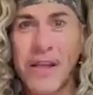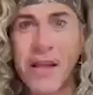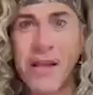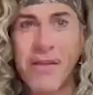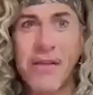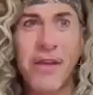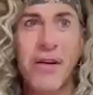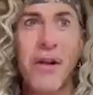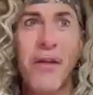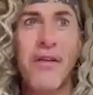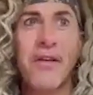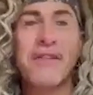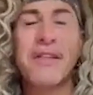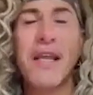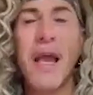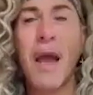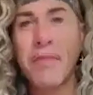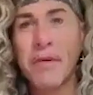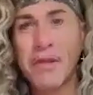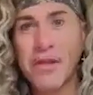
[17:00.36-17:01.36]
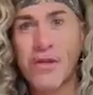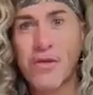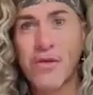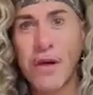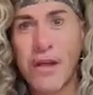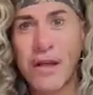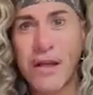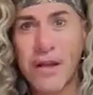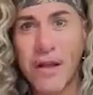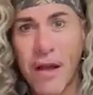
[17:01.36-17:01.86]
They're, the
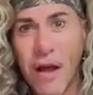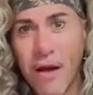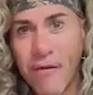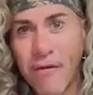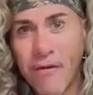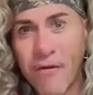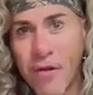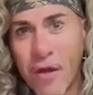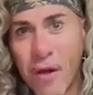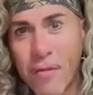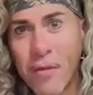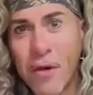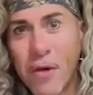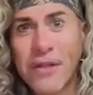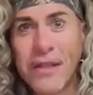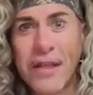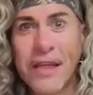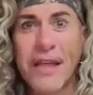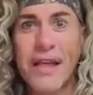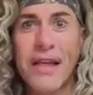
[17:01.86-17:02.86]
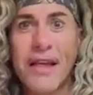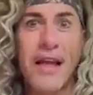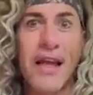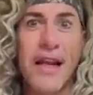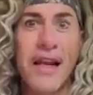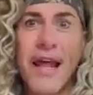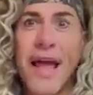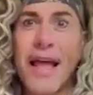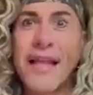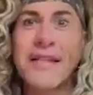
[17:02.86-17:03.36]
tapestry of the music
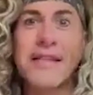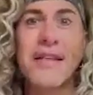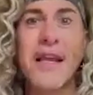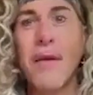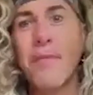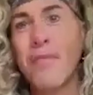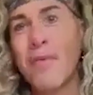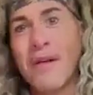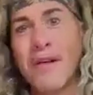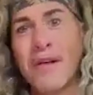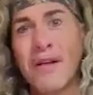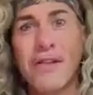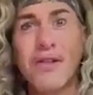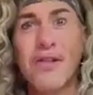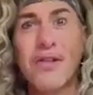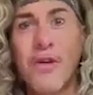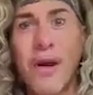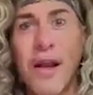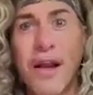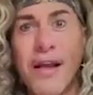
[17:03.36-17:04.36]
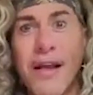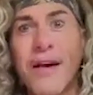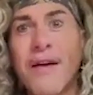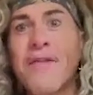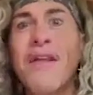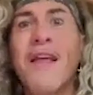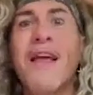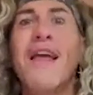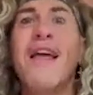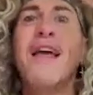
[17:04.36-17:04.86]
landscape in Australia.
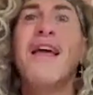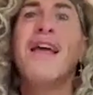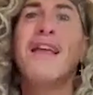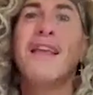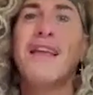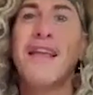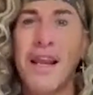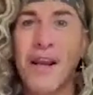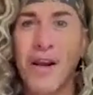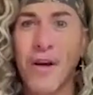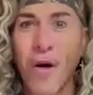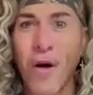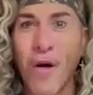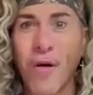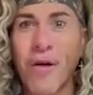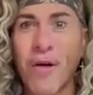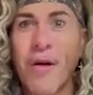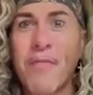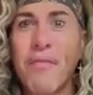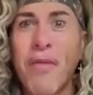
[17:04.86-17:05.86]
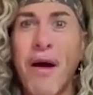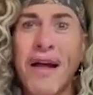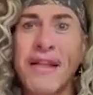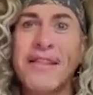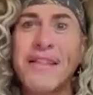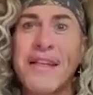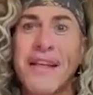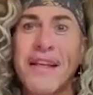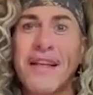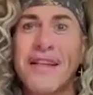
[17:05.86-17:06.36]
Get along, buy
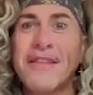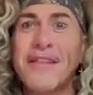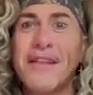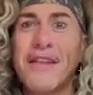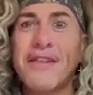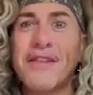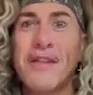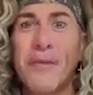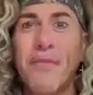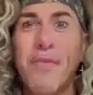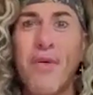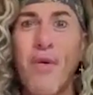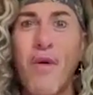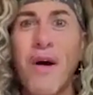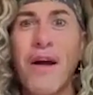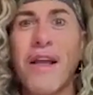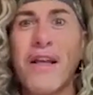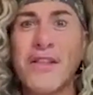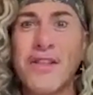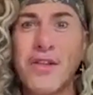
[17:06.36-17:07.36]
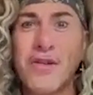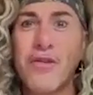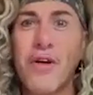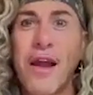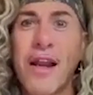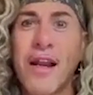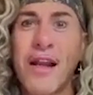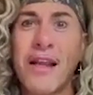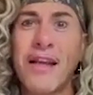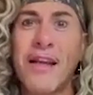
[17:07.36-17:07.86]
tickets, support
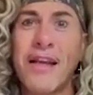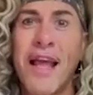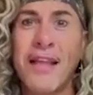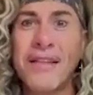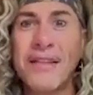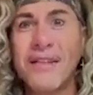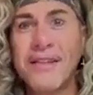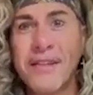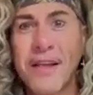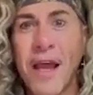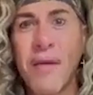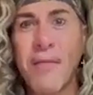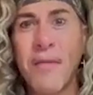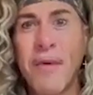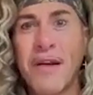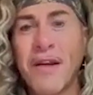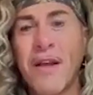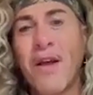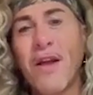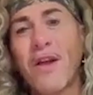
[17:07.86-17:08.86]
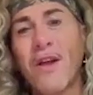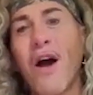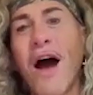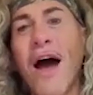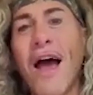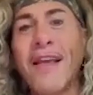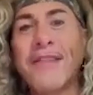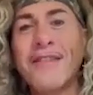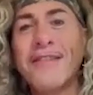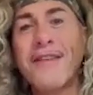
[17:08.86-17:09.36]
Australian entertainment.
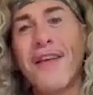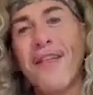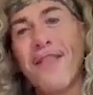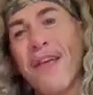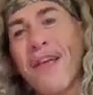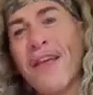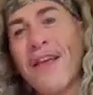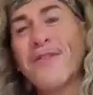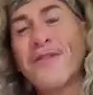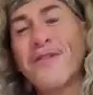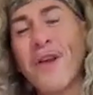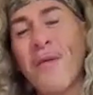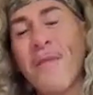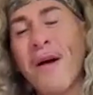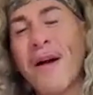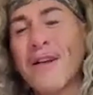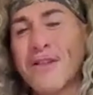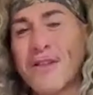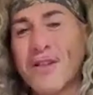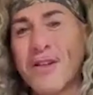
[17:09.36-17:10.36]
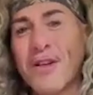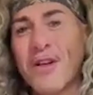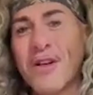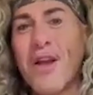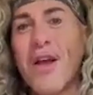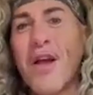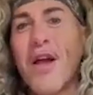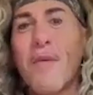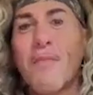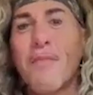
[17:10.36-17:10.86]
Guys, thank you so much.
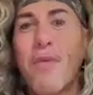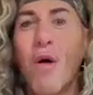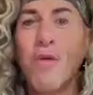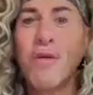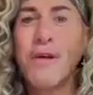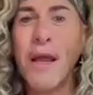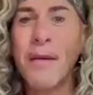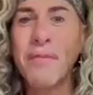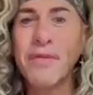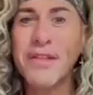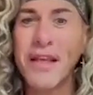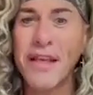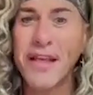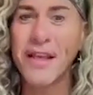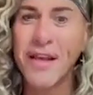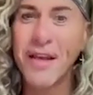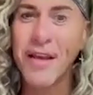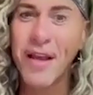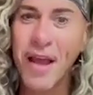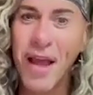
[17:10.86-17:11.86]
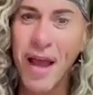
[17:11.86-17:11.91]
Paul Dempsey.